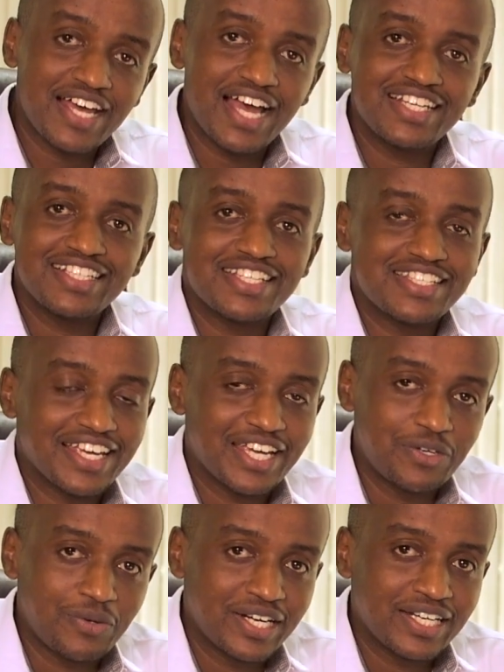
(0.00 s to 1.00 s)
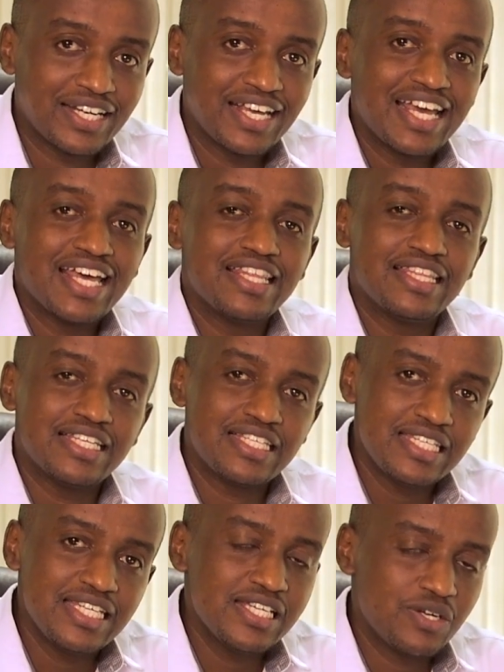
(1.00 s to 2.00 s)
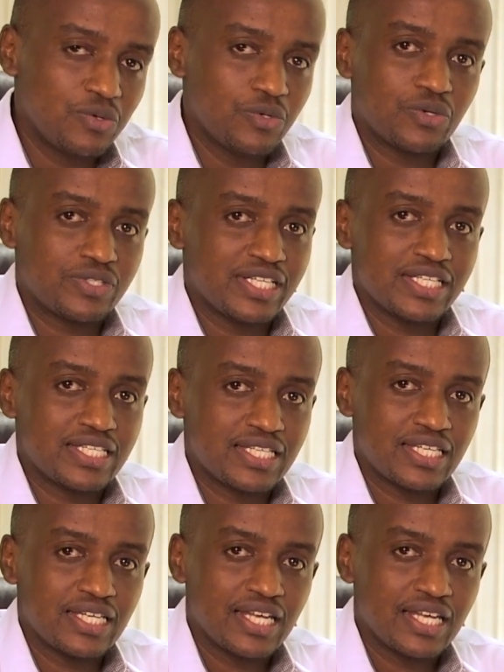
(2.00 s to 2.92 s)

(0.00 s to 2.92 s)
adding the second one, the tea could not taste.